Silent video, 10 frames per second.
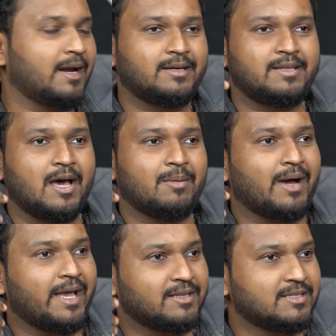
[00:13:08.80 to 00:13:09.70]
Right? They are
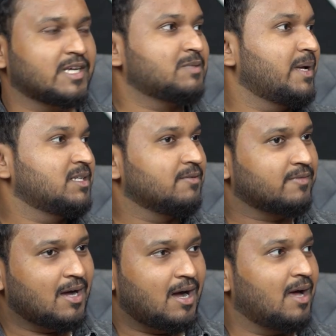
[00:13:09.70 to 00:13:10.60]
buying these
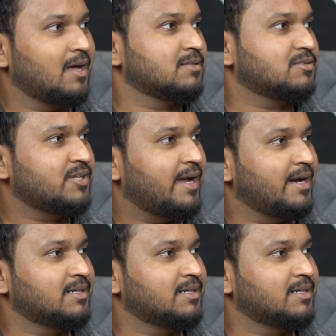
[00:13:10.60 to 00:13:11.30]
expensive cars, jets,